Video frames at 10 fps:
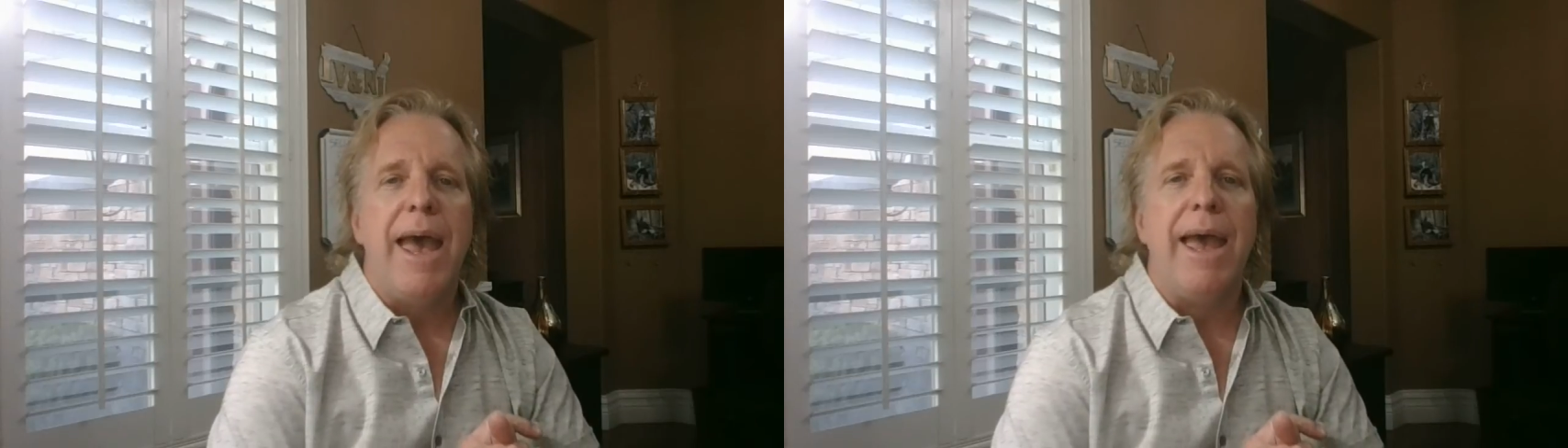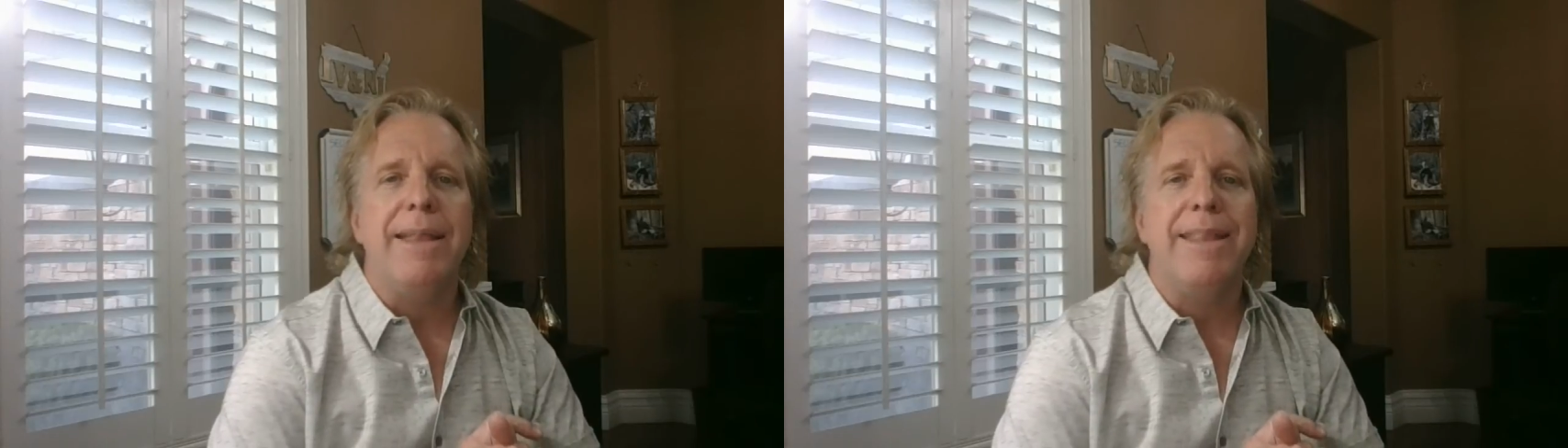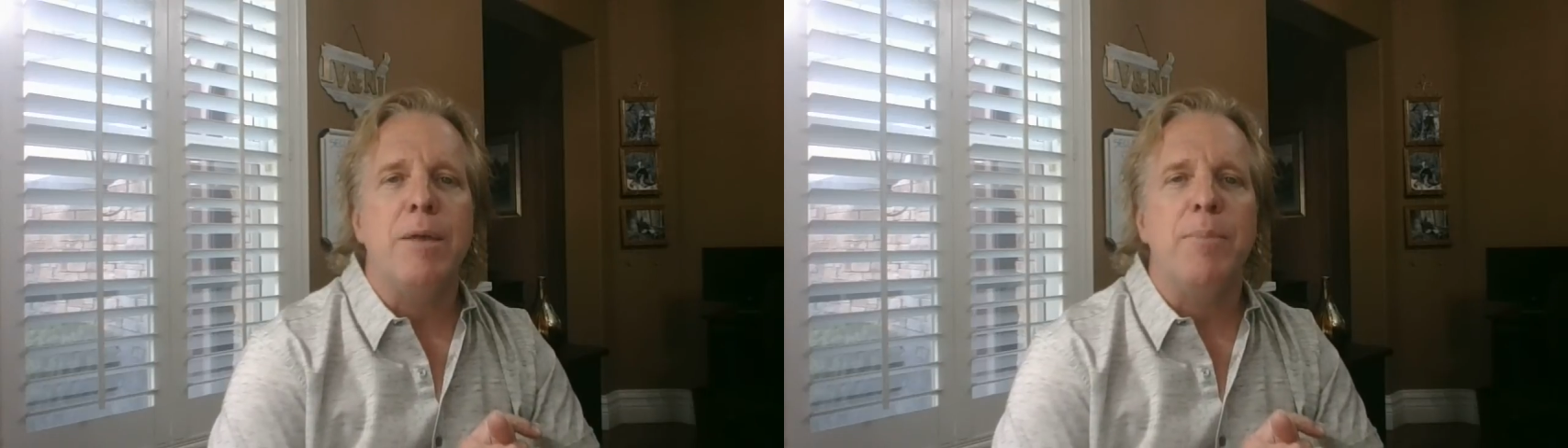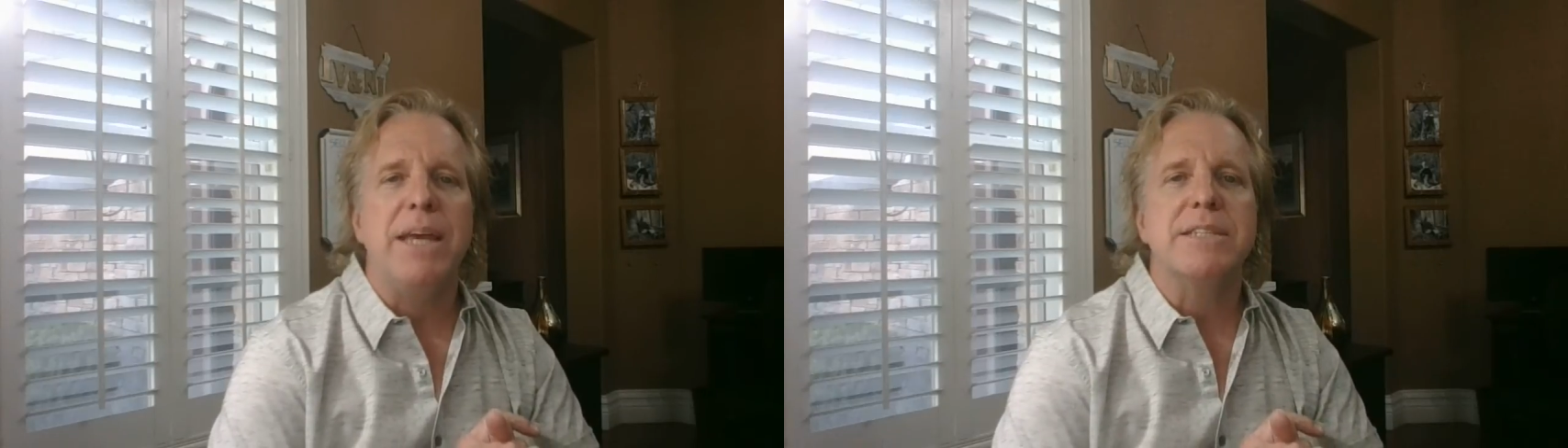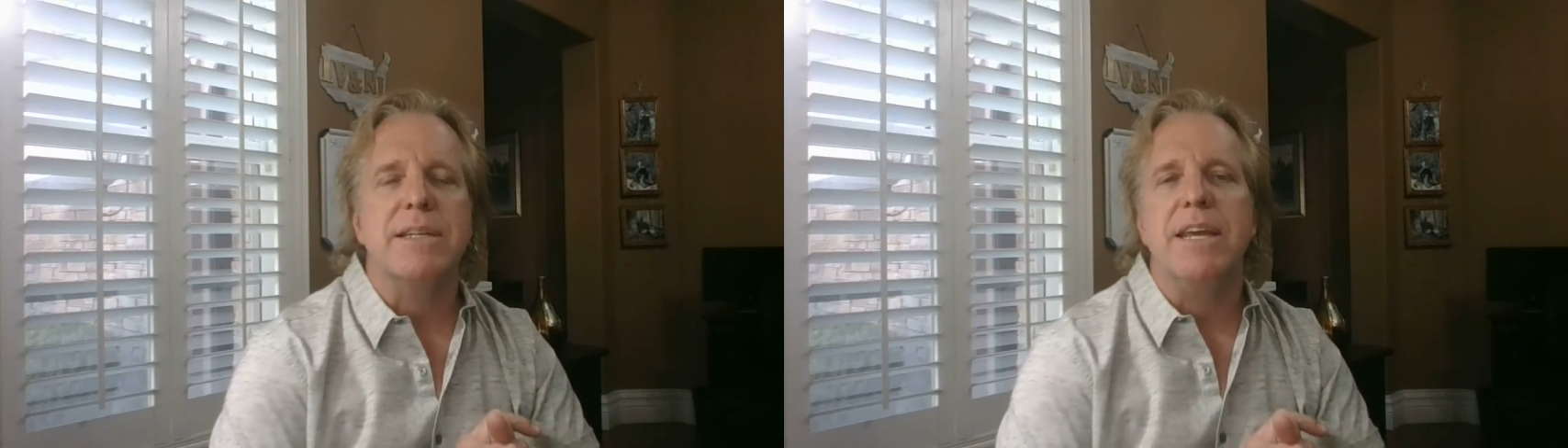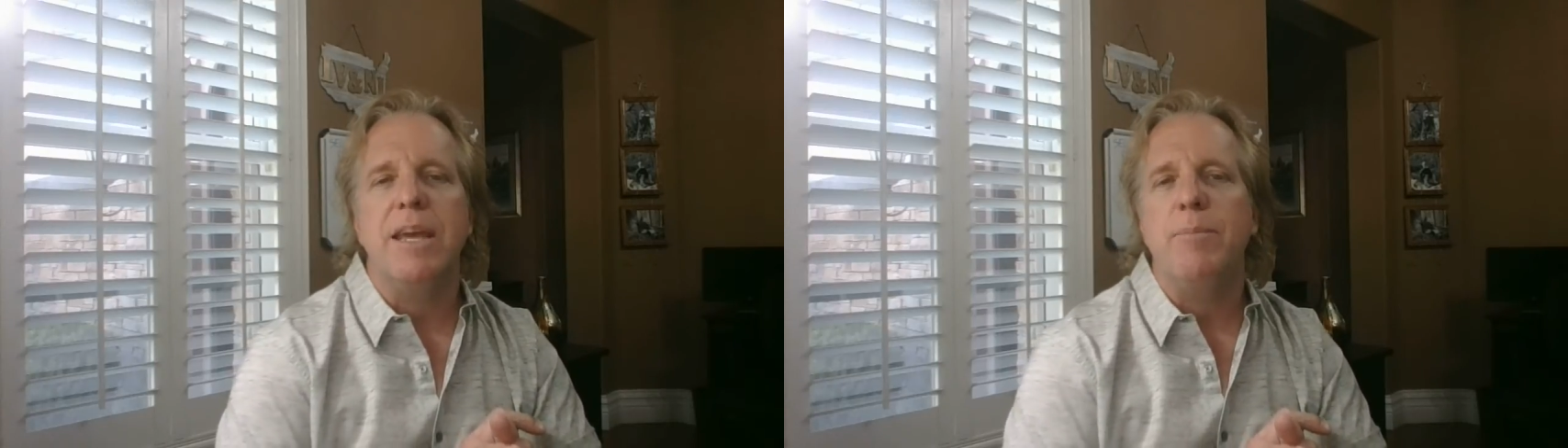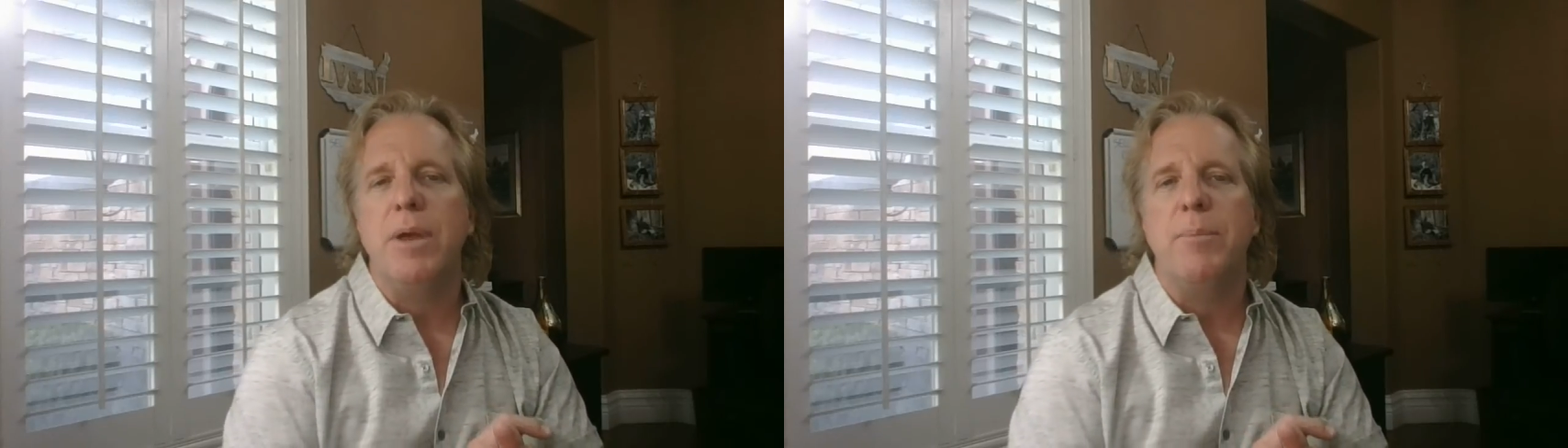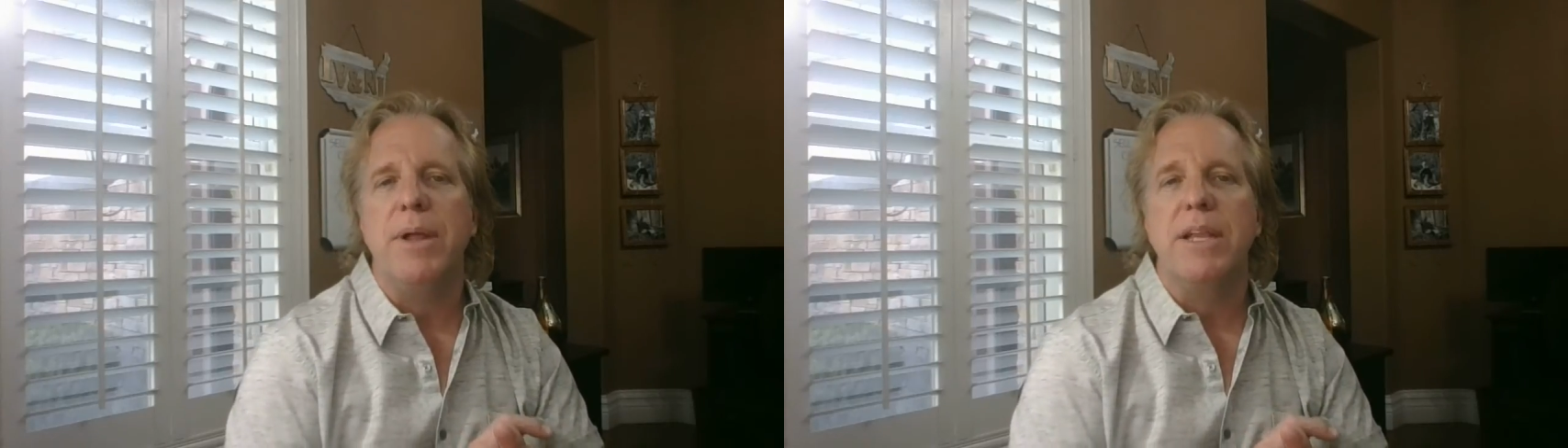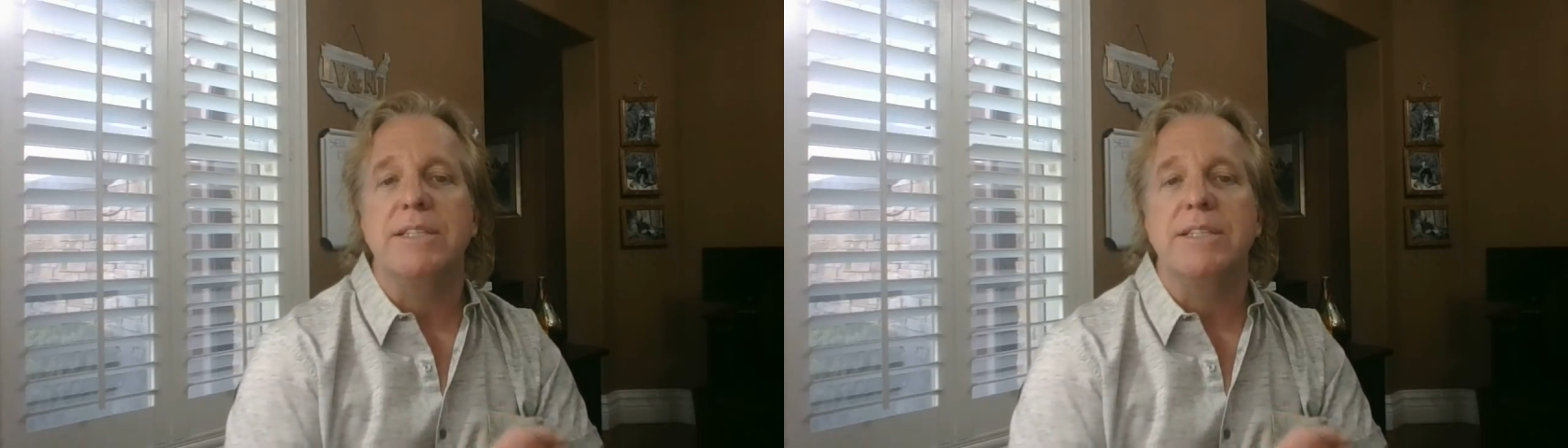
and then basically give me a bill